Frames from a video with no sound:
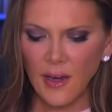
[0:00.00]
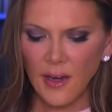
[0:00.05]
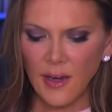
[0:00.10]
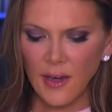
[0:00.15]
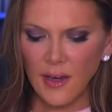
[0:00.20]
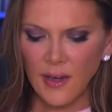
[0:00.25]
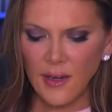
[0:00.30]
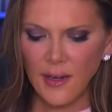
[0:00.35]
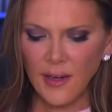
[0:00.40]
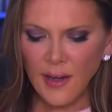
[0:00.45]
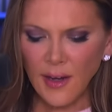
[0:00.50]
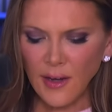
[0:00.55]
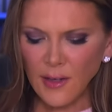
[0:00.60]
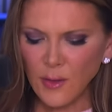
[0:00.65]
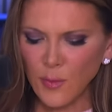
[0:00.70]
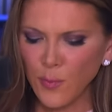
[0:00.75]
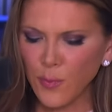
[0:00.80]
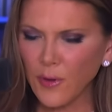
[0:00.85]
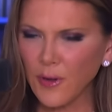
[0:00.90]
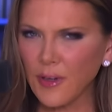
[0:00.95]
he
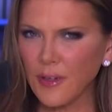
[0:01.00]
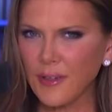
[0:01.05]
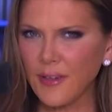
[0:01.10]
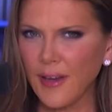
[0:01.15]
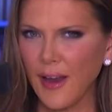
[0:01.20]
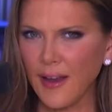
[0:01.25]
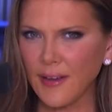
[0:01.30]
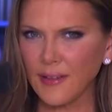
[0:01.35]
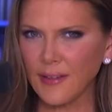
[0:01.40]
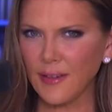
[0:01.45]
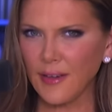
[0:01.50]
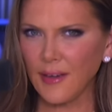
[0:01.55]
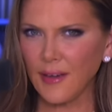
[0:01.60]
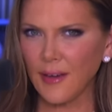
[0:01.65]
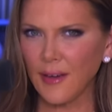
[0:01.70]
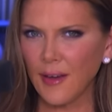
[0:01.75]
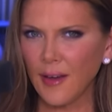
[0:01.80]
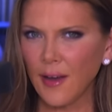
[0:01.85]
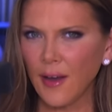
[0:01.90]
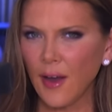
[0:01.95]
gets pretty
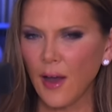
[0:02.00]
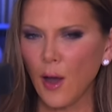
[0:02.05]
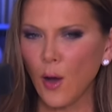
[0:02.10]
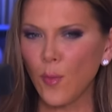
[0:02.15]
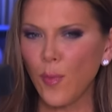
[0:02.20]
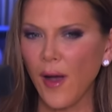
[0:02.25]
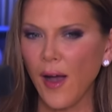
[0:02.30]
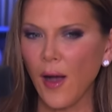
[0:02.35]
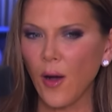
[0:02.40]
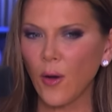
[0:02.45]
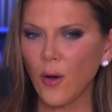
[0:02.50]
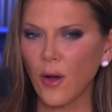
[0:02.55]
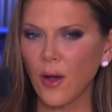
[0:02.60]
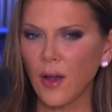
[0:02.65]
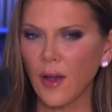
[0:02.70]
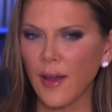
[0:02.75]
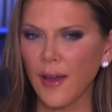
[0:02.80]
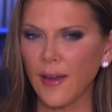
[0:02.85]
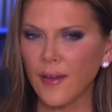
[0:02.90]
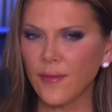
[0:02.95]
testy about
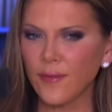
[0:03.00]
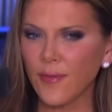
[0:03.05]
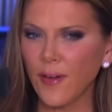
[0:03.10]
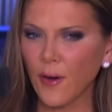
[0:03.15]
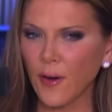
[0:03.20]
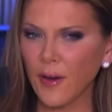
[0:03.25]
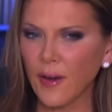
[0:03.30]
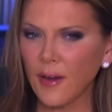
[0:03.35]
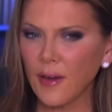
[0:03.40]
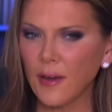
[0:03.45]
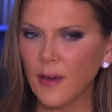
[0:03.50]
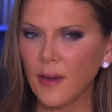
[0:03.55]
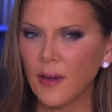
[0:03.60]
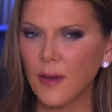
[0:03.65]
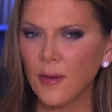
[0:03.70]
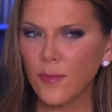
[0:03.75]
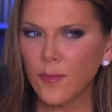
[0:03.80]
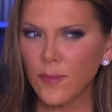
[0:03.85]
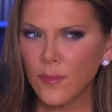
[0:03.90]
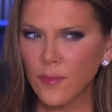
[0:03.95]
a very
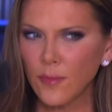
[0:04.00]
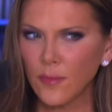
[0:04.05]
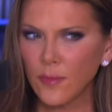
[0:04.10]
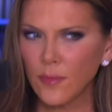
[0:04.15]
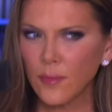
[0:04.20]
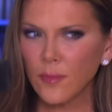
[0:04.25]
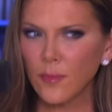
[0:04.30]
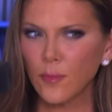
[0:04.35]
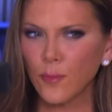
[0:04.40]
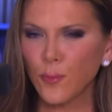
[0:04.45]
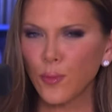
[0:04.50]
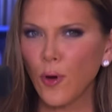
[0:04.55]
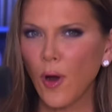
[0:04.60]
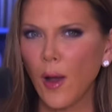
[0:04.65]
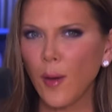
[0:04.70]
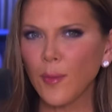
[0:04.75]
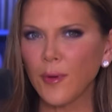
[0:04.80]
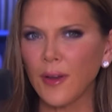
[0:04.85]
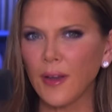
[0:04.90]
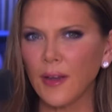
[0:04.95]

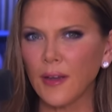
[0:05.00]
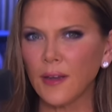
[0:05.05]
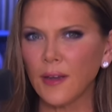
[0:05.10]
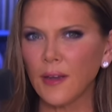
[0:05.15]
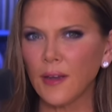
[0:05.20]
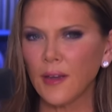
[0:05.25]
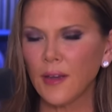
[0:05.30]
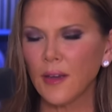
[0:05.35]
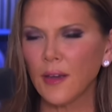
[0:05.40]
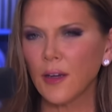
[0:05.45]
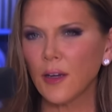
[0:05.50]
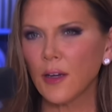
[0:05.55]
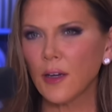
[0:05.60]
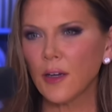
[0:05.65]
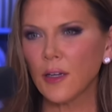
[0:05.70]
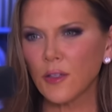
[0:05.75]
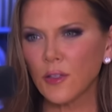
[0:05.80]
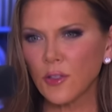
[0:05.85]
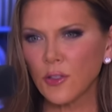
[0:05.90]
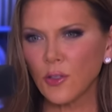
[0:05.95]
prominent
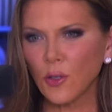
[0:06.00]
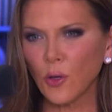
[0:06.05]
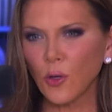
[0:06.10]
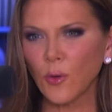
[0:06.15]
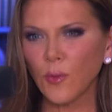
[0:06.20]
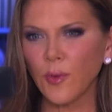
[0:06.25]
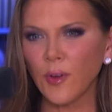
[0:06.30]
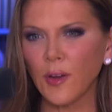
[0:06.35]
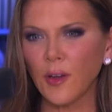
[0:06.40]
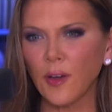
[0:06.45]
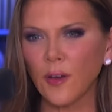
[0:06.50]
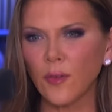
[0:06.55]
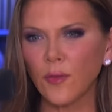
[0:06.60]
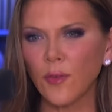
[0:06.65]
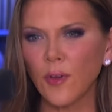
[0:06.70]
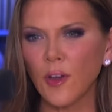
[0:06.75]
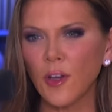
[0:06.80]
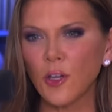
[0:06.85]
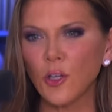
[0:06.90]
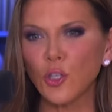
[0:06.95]

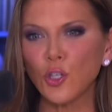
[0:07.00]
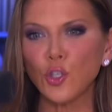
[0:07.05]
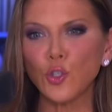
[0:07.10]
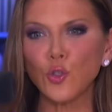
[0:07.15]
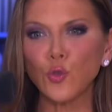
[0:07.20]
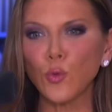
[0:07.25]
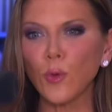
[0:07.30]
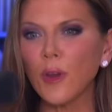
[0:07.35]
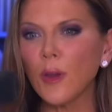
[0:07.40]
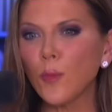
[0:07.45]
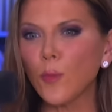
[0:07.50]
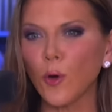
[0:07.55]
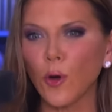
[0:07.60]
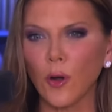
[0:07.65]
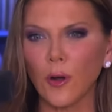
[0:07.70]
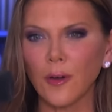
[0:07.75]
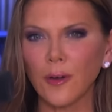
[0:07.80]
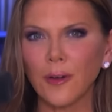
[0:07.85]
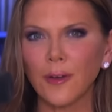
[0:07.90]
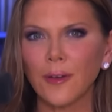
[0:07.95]
conservative
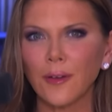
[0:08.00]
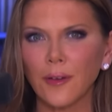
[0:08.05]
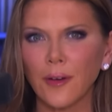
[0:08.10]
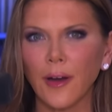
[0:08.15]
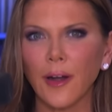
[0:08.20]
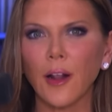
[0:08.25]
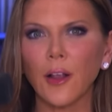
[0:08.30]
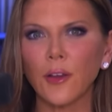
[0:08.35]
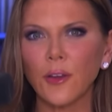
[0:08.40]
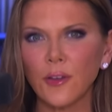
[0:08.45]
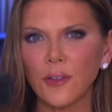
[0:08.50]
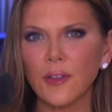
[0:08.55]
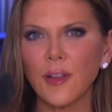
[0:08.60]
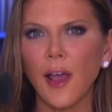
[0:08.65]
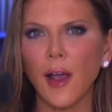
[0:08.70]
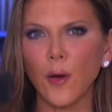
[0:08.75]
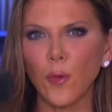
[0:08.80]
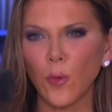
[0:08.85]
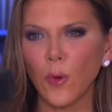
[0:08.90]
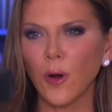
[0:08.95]
streamer, right? I'll use
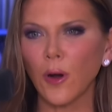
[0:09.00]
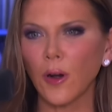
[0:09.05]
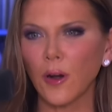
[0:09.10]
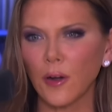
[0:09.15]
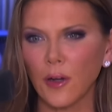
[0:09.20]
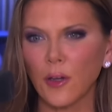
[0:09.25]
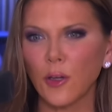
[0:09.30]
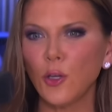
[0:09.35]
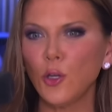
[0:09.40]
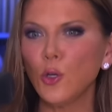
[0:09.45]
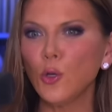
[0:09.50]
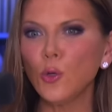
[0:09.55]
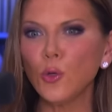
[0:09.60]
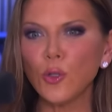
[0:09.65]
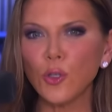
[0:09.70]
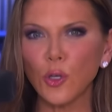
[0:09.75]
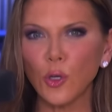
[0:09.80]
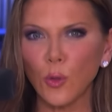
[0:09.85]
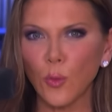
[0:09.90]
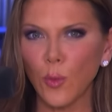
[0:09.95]
that word, a
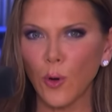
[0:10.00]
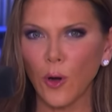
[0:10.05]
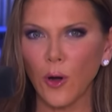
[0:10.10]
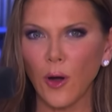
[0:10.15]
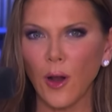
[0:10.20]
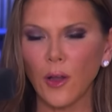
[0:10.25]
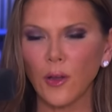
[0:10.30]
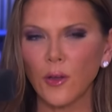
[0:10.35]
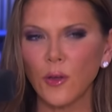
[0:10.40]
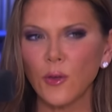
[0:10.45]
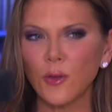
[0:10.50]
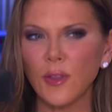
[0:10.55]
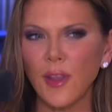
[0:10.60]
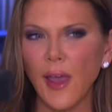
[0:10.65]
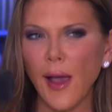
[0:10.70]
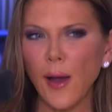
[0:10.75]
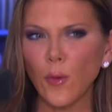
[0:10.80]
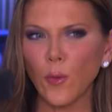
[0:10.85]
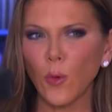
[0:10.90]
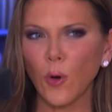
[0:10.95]
YouTuber, I'll use
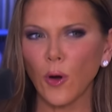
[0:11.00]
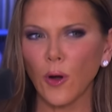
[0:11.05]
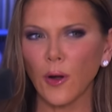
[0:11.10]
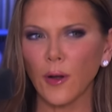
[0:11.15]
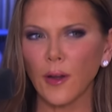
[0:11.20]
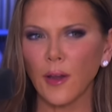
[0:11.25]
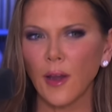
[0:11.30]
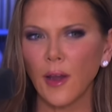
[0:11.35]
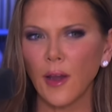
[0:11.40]
that word,